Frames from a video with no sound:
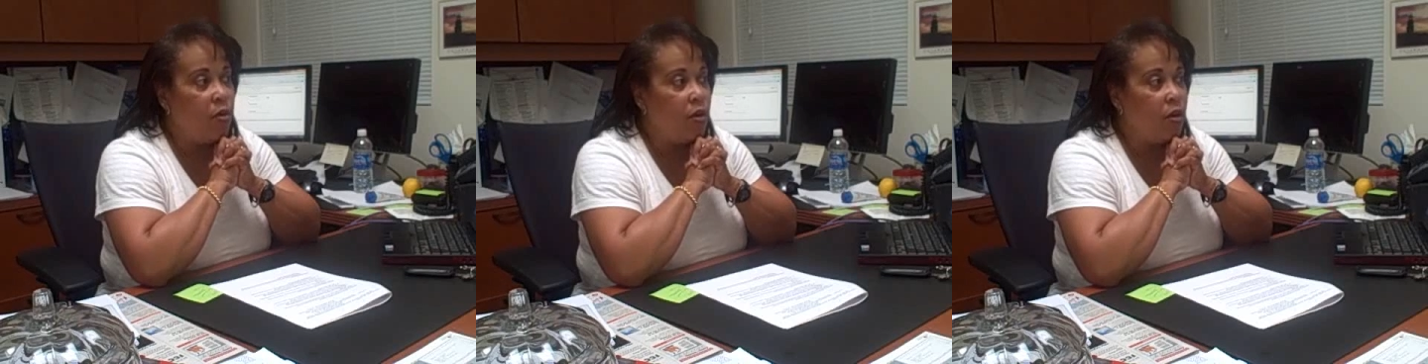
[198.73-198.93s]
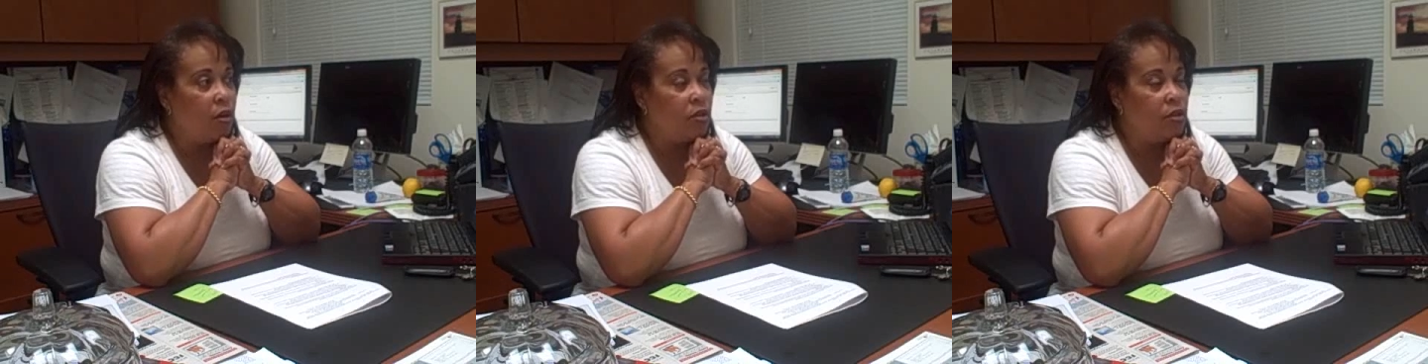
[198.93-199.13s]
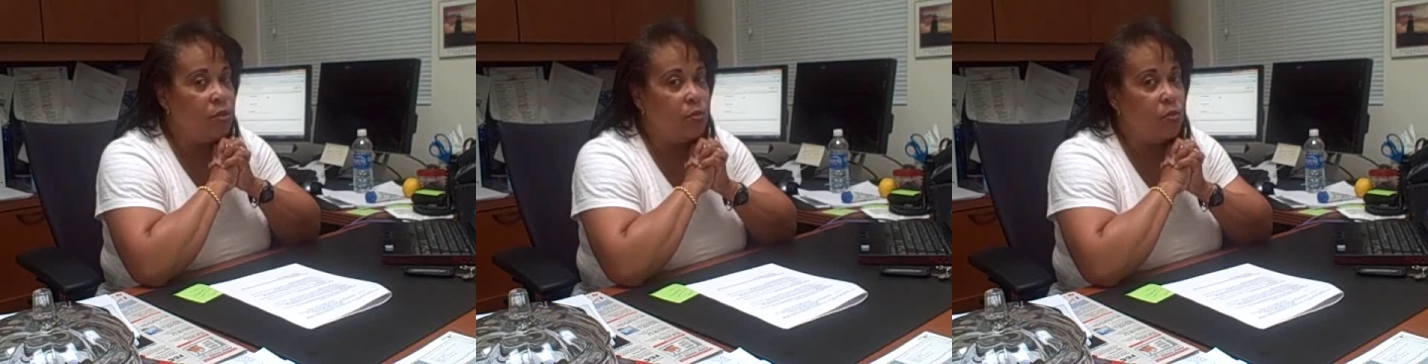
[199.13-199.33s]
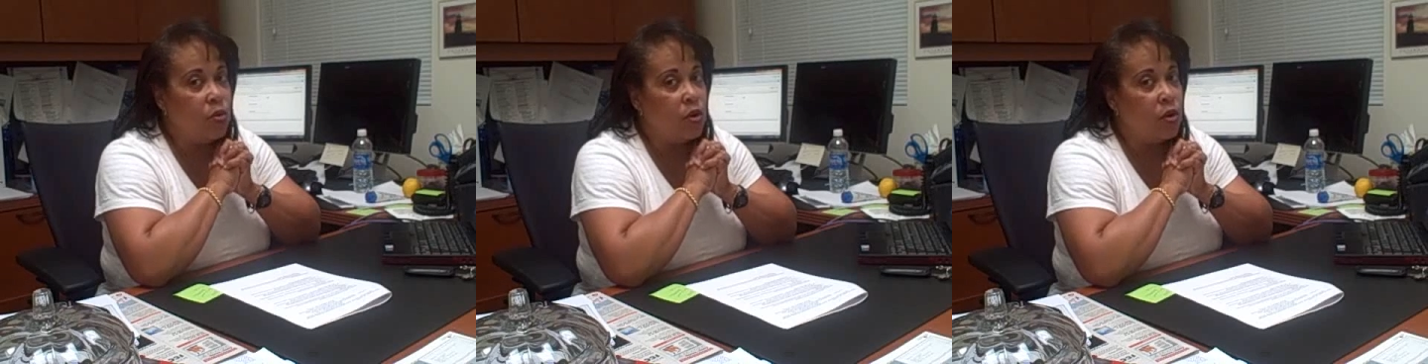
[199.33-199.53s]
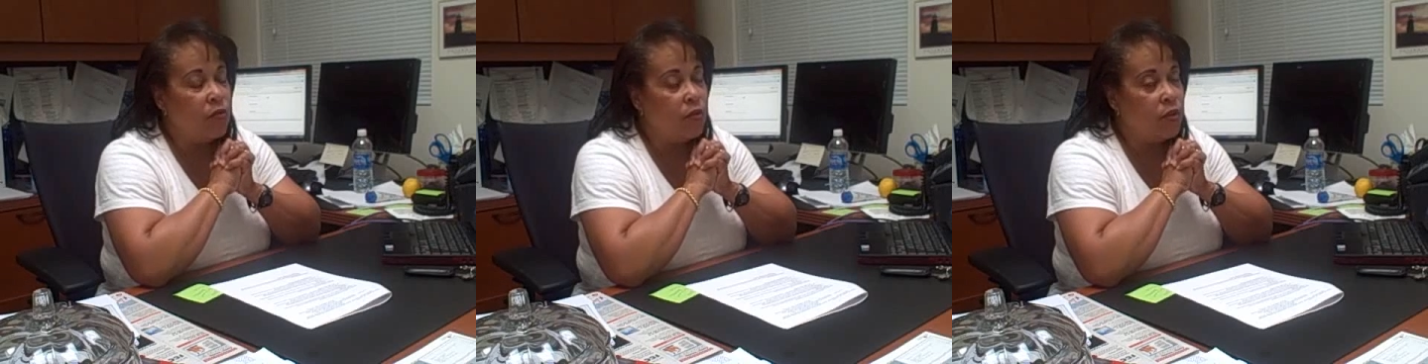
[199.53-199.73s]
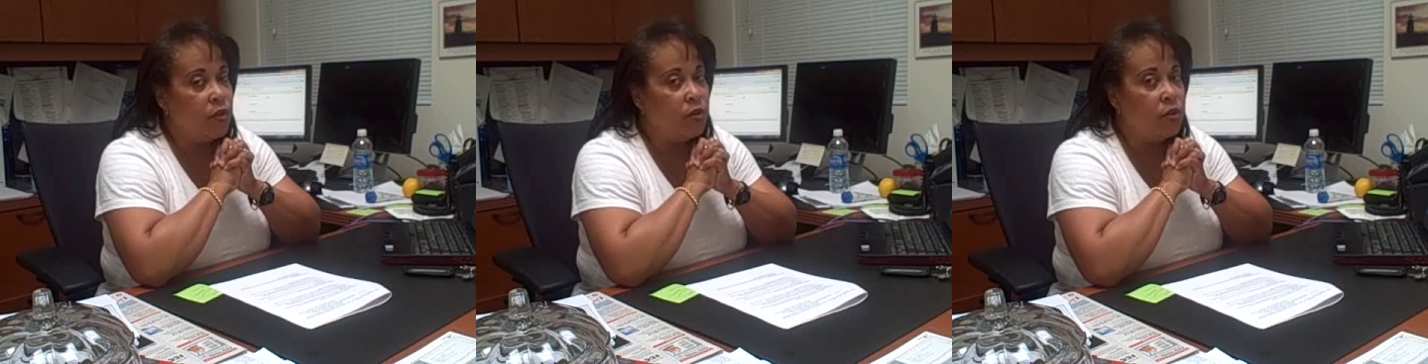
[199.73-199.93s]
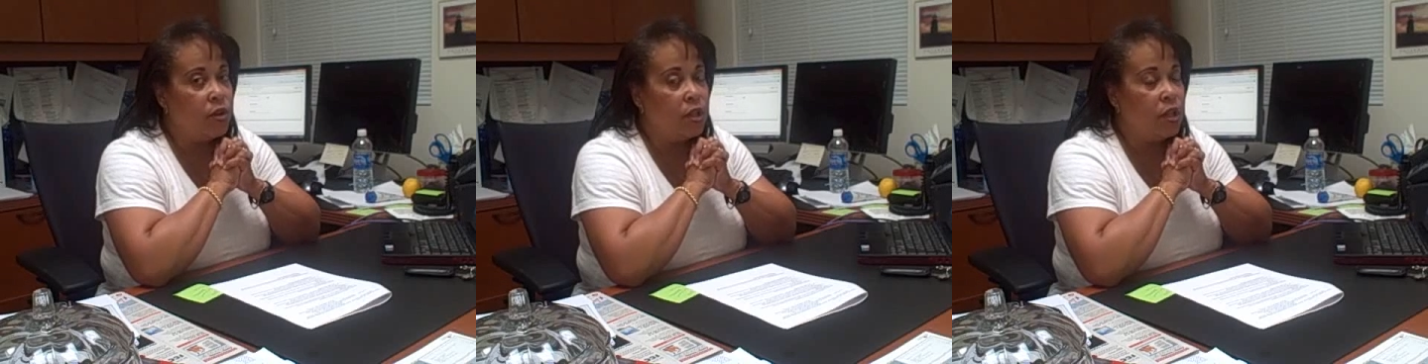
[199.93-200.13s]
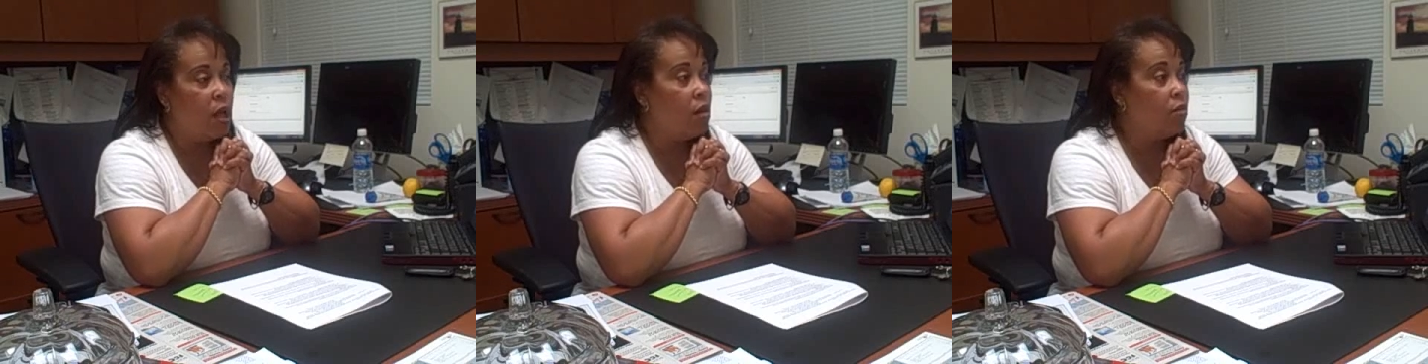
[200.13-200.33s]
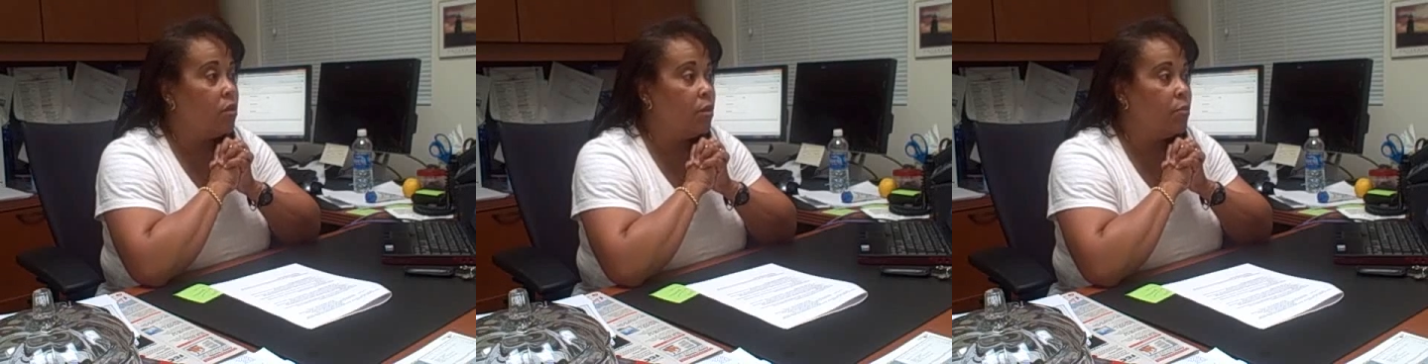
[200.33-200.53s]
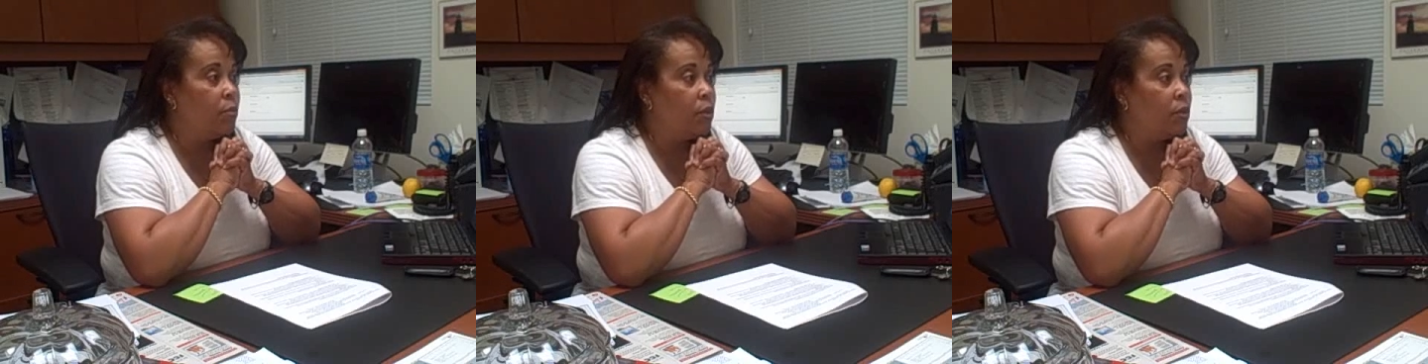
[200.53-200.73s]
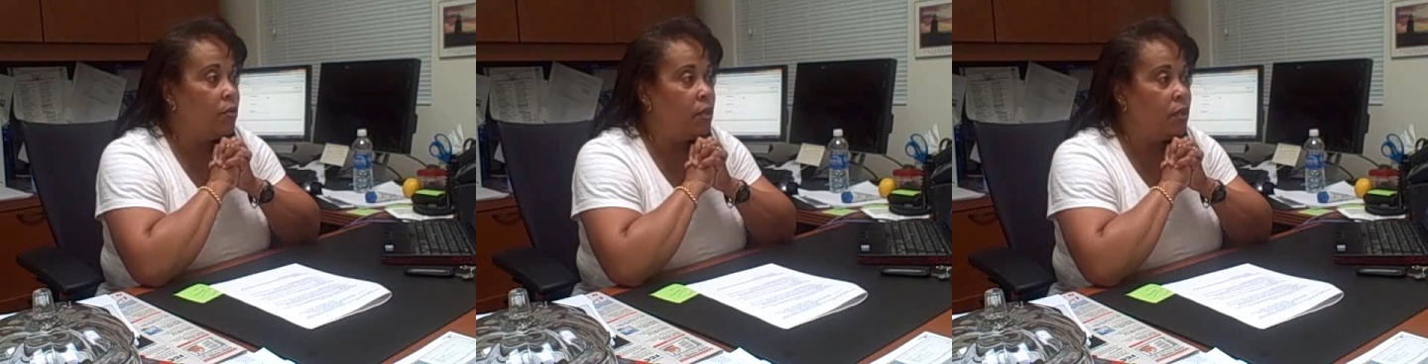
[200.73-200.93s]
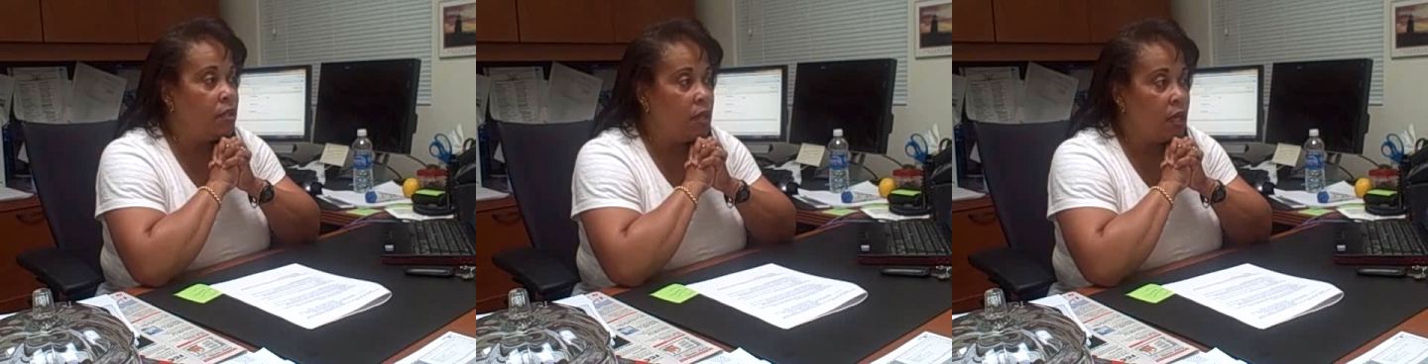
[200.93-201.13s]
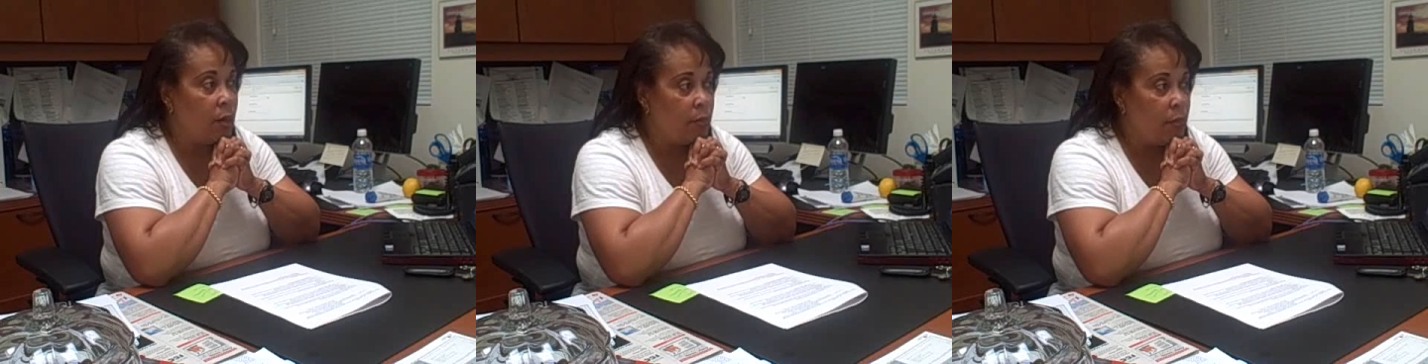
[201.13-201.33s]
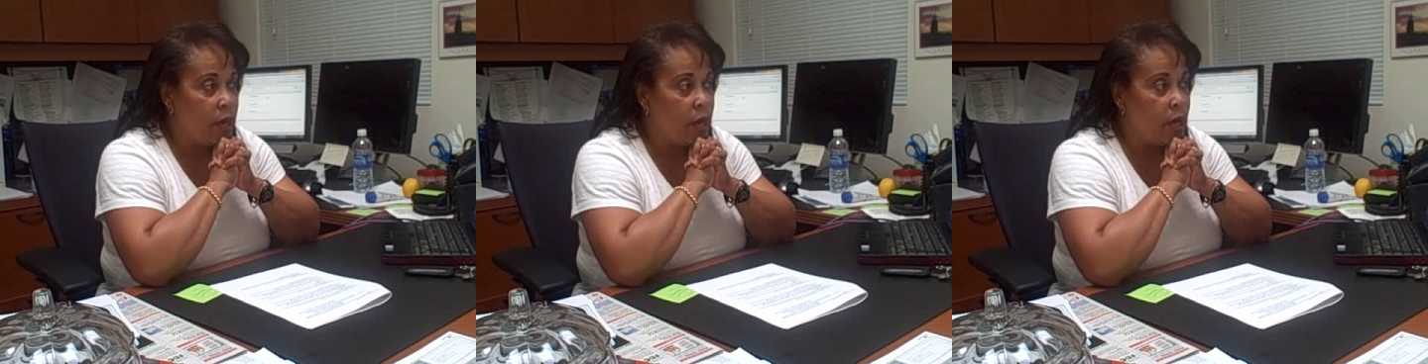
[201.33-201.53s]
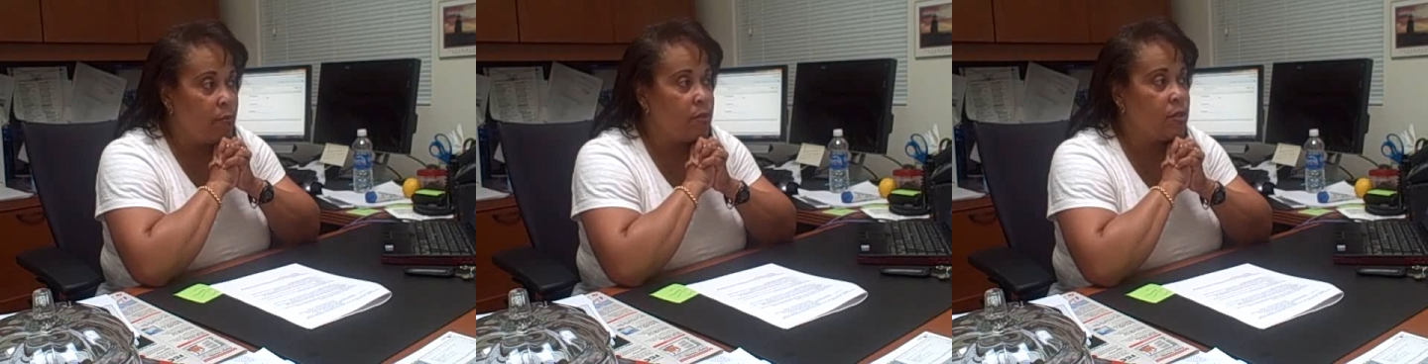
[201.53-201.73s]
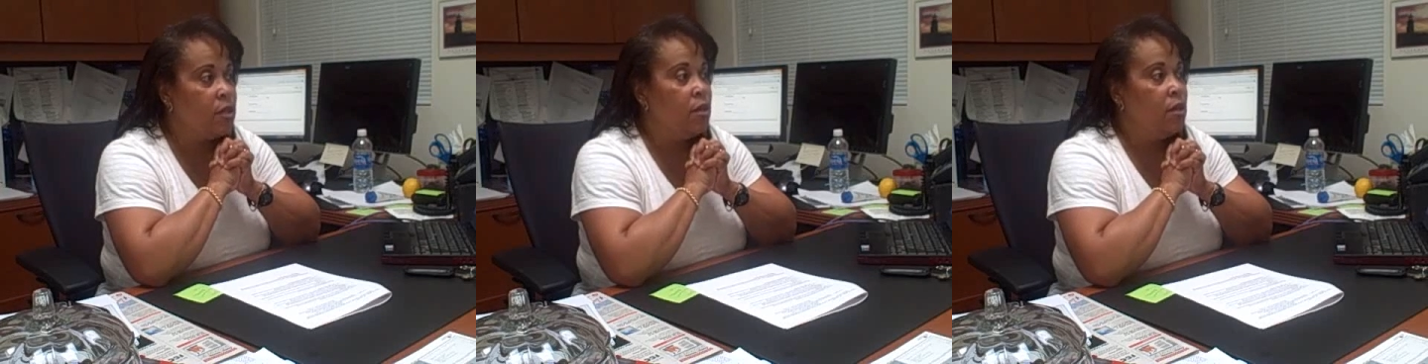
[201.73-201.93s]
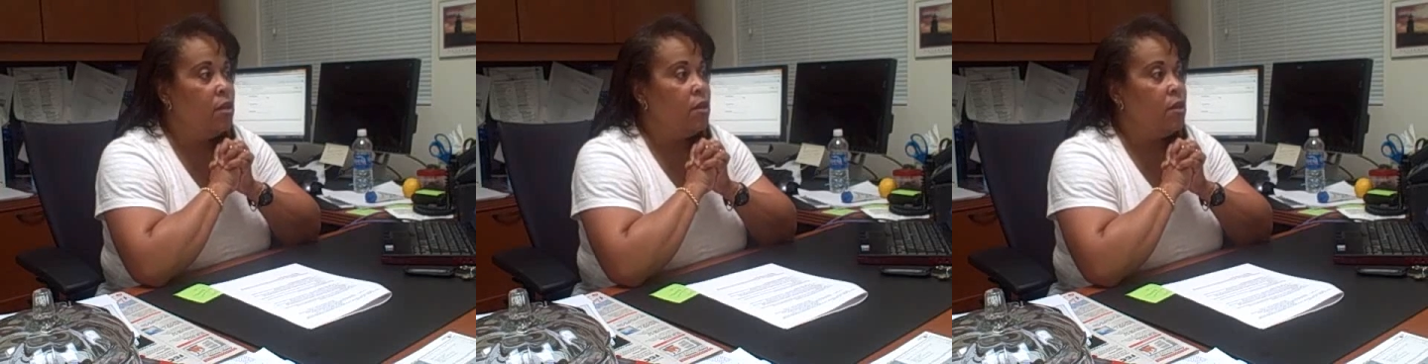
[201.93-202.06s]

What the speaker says: We're on to more of your cloud computing type apps.